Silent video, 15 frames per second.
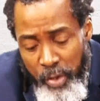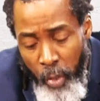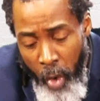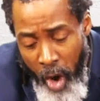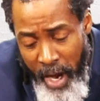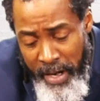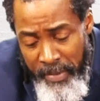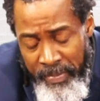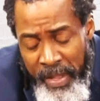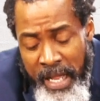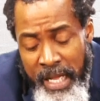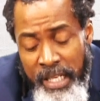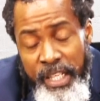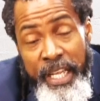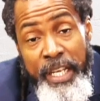One,
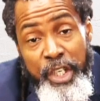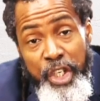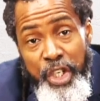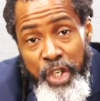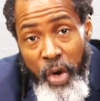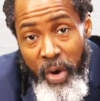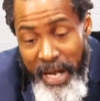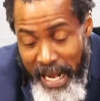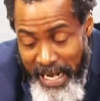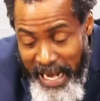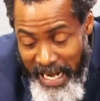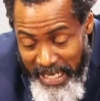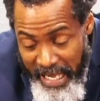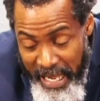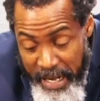to ensure that
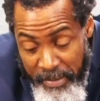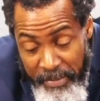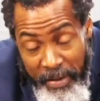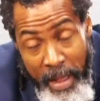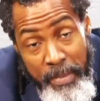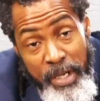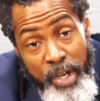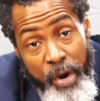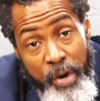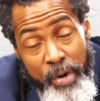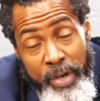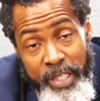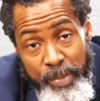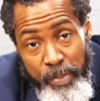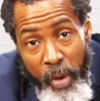that inflammatory
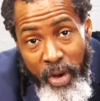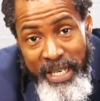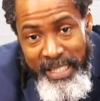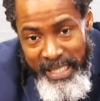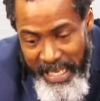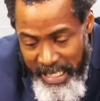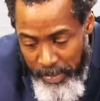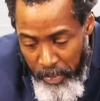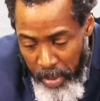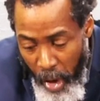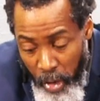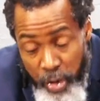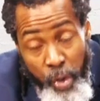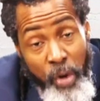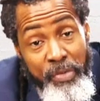response is
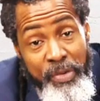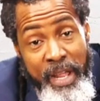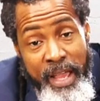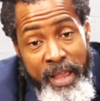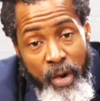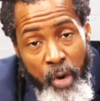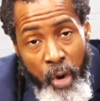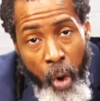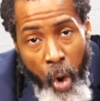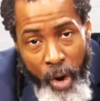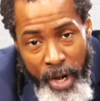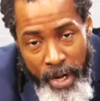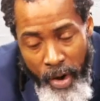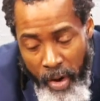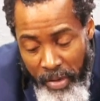blocked off there or
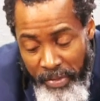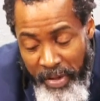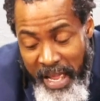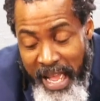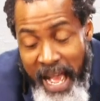cordoned off